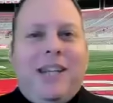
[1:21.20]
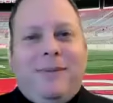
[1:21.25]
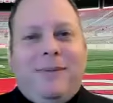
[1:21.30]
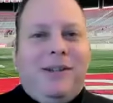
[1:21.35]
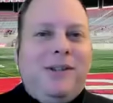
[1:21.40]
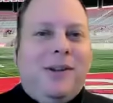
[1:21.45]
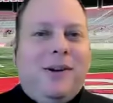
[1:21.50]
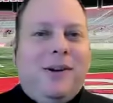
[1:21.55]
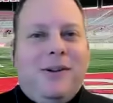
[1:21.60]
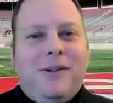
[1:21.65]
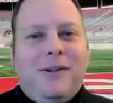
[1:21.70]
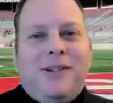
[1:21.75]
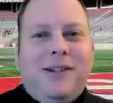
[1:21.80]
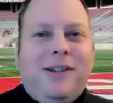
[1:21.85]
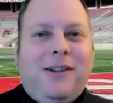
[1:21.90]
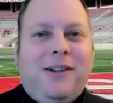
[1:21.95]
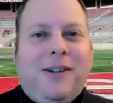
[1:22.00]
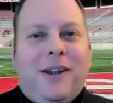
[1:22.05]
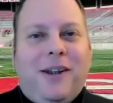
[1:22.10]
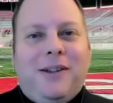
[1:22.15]
these shows,
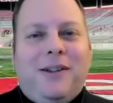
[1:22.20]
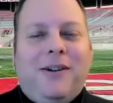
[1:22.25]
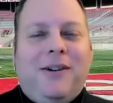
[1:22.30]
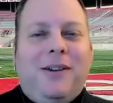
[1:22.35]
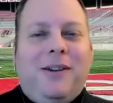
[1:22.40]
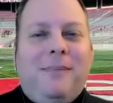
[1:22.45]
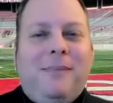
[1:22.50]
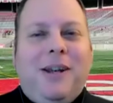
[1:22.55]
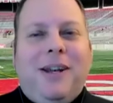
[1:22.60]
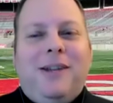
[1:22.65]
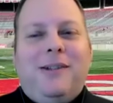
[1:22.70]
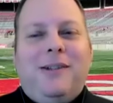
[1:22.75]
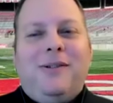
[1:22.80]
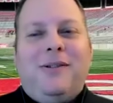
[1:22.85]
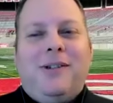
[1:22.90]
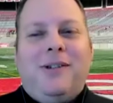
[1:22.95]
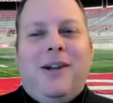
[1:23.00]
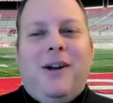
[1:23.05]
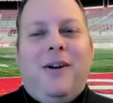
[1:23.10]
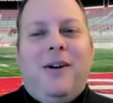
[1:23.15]
you know, like thirty minutes
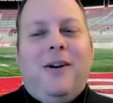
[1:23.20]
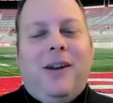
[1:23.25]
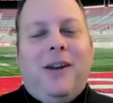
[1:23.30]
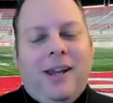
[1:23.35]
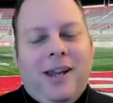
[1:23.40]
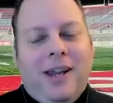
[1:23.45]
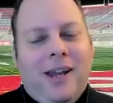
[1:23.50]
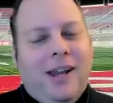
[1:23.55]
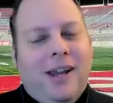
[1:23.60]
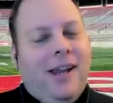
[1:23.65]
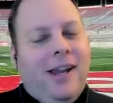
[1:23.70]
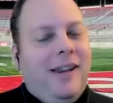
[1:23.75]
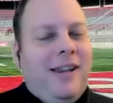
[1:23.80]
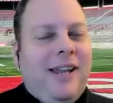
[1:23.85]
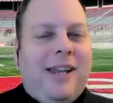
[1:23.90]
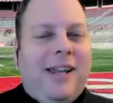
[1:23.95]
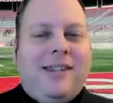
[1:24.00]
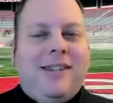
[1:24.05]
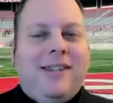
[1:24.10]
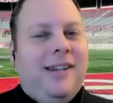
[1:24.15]
or so, and
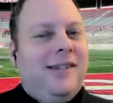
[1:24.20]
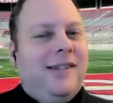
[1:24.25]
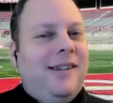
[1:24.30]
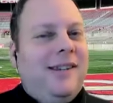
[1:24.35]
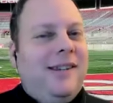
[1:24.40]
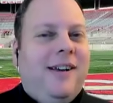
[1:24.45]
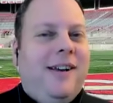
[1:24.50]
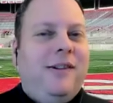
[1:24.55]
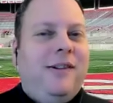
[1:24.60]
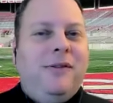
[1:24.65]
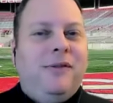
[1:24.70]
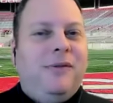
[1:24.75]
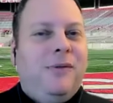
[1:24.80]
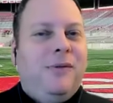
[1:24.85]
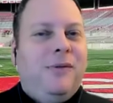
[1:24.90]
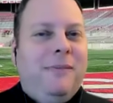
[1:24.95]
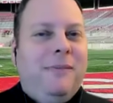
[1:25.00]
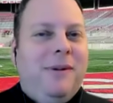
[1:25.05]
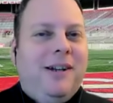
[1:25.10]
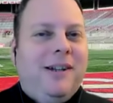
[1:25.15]
that's easily
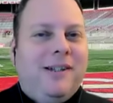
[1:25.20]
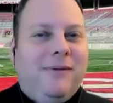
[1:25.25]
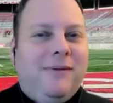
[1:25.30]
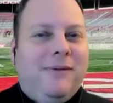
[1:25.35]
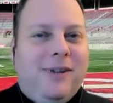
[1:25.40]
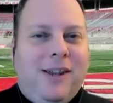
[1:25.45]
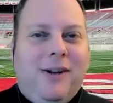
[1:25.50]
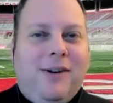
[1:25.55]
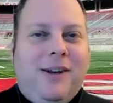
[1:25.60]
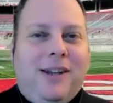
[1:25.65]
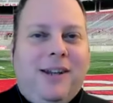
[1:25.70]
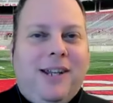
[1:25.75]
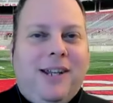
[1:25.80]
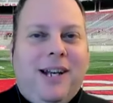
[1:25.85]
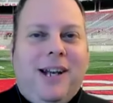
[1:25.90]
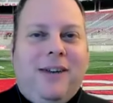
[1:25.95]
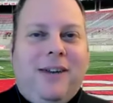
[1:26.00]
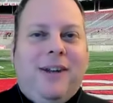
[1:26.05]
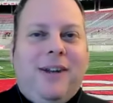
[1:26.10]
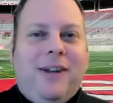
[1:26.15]
120 minutes of gloating
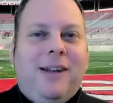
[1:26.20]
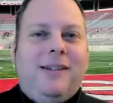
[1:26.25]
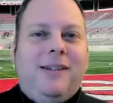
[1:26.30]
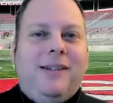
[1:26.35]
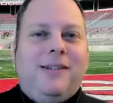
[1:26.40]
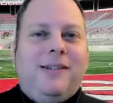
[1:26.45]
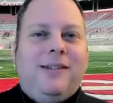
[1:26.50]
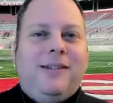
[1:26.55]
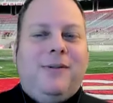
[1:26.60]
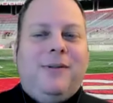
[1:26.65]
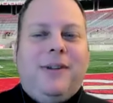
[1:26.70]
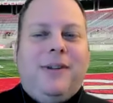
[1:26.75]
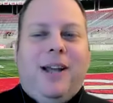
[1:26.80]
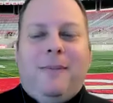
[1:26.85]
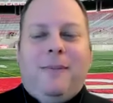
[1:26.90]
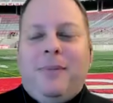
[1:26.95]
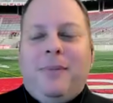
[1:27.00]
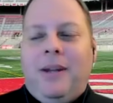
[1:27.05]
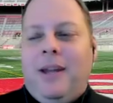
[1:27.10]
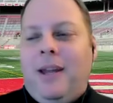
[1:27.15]
that I've got stored
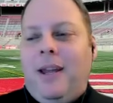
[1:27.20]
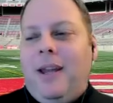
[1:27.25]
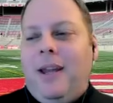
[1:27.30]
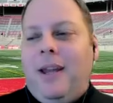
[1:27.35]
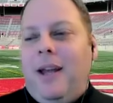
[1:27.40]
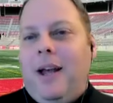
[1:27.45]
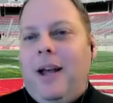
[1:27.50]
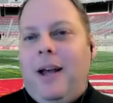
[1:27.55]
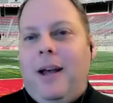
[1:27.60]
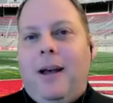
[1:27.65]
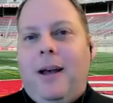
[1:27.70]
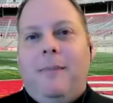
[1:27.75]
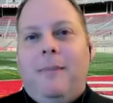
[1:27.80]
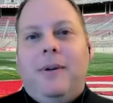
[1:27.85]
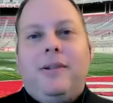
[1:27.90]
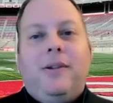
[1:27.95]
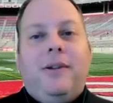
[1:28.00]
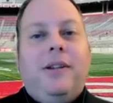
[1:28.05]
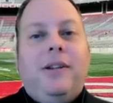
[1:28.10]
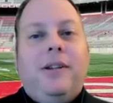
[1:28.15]
up. Uh,
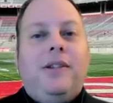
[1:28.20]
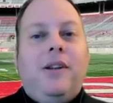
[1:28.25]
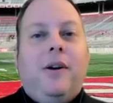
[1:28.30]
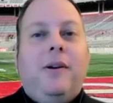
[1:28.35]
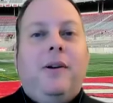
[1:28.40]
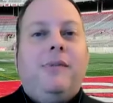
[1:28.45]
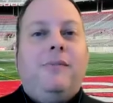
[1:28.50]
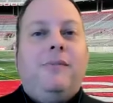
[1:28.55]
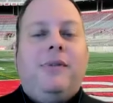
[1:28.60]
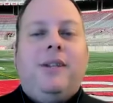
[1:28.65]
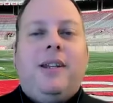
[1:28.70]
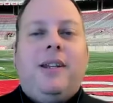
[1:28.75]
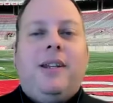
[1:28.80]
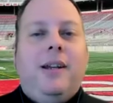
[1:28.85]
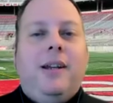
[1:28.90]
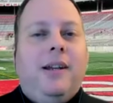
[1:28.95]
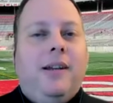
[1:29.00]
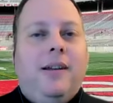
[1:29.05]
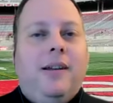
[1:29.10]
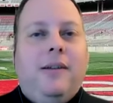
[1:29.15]
but so this show is we're just
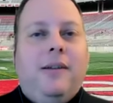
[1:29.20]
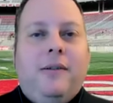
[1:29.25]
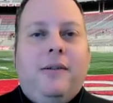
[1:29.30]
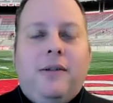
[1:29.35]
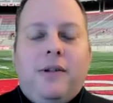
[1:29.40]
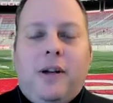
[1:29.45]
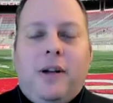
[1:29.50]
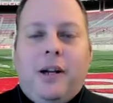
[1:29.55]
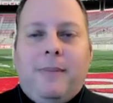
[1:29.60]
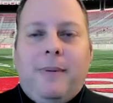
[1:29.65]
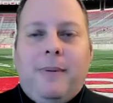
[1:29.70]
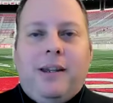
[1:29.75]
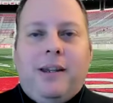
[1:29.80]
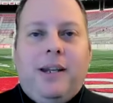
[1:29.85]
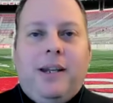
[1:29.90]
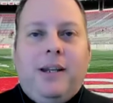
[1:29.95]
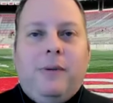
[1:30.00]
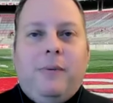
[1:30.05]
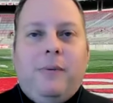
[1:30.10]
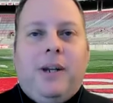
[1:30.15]
gonna talk about
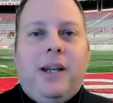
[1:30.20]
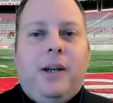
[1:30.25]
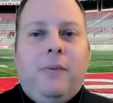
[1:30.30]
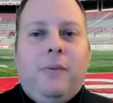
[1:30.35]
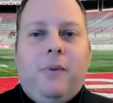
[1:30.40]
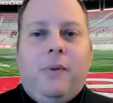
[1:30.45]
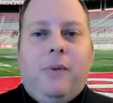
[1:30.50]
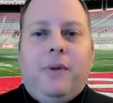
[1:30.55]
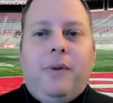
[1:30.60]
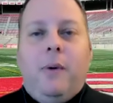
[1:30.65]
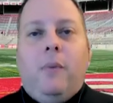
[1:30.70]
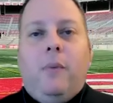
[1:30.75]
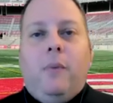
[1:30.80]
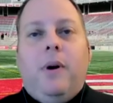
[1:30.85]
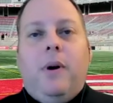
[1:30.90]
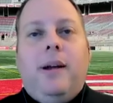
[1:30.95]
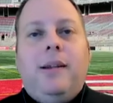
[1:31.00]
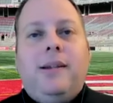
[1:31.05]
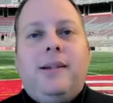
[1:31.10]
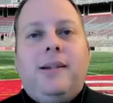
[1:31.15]
the the weekend that
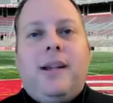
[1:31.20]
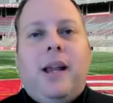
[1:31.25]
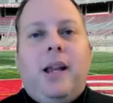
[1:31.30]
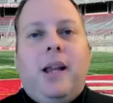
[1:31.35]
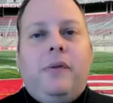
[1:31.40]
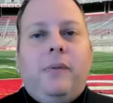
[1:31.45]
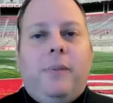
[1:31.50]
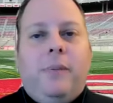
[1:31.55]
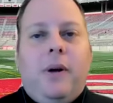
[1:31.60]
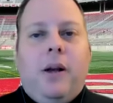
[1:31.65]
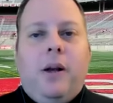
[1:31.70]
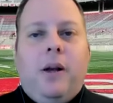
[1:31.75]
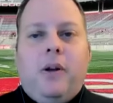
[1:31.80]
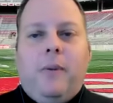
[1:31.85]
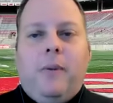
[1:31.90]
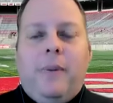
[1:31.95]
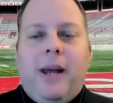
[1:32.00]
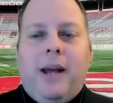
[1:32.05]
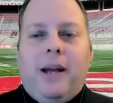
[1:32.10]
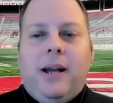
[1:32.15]
was college football.
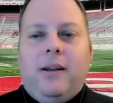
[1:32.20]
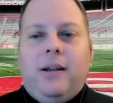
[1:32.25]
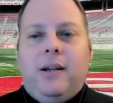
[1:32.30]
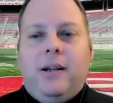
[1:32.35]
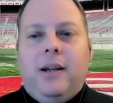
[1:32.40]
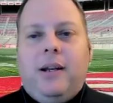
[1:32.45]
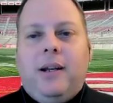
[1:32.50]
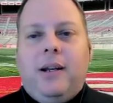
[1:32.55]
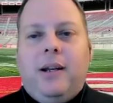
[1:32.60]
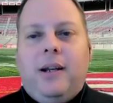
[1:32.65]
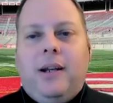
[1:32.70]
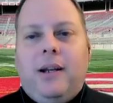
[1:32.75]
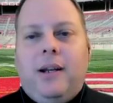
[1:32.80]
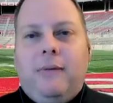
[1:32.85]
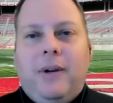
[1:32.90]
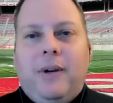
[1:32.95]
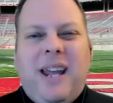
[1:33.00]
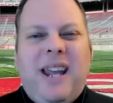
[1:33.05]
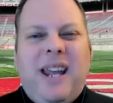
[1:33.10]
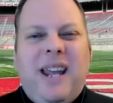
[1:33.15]
Go back, look at uh,
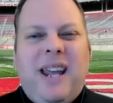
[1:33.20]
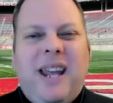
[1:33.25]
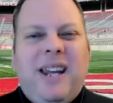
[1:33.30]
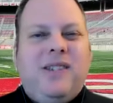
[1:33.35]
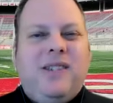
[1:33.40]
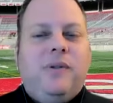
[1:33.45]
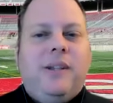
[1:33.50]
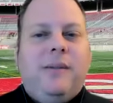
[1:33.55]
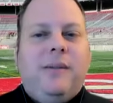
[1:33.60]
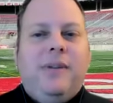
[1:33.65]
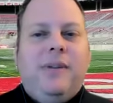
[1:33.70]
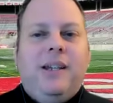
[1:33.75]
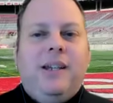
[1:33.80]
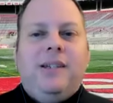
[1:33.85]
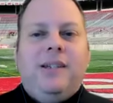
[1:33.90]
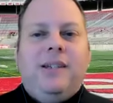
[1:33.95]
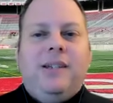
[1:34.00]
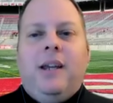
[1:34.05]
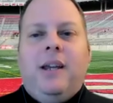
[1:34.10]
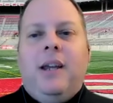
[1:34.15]
react to some of
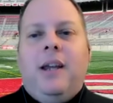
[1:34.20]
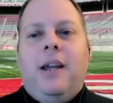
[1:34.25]
these